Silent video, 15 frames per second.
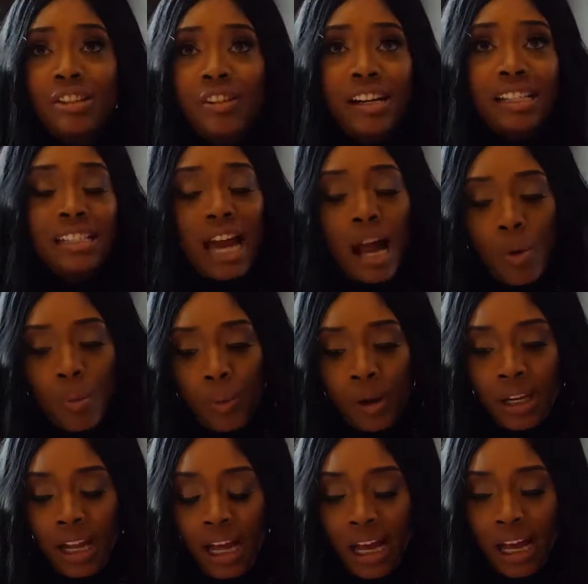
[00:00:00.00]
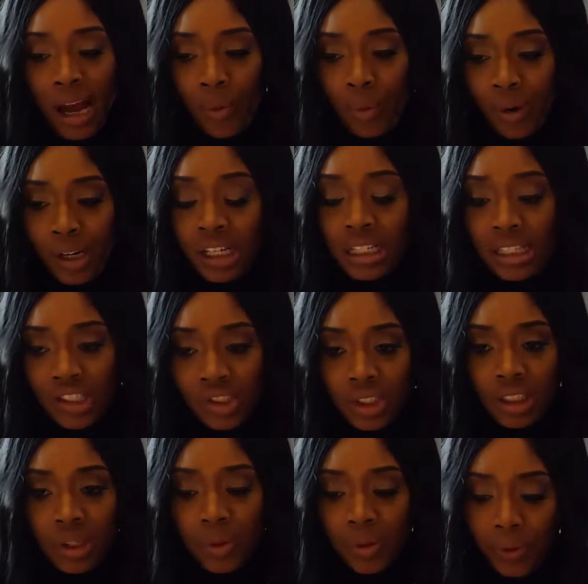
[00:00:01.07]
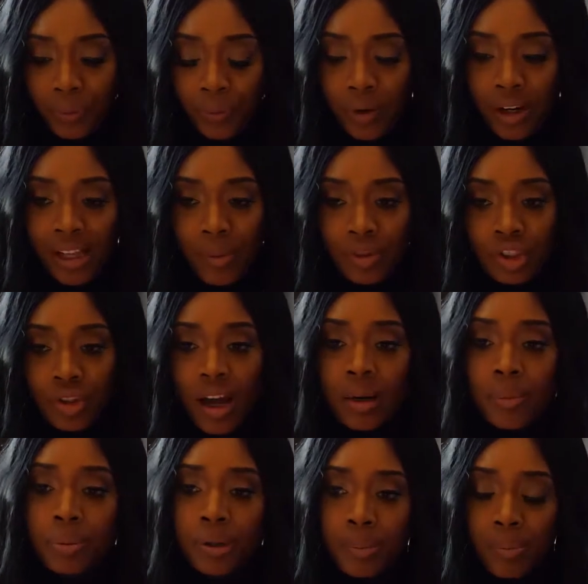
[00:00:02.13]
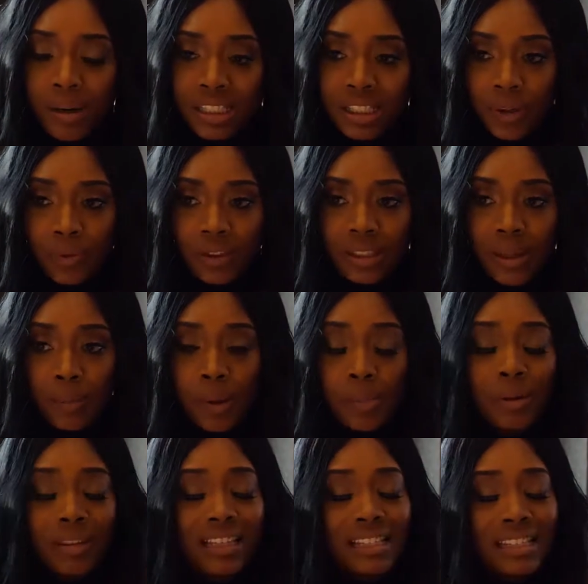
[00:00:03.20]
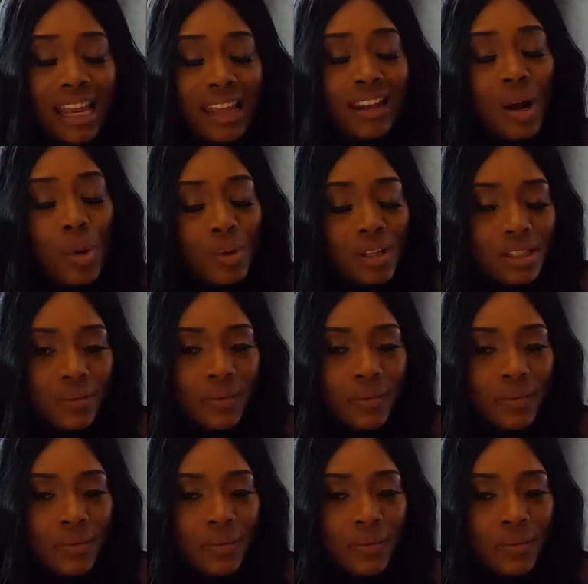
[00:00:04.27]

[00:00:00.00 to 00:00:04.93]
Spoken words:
crazy. I went initially with a friend that was trying to book Busta for something, but the day that I went to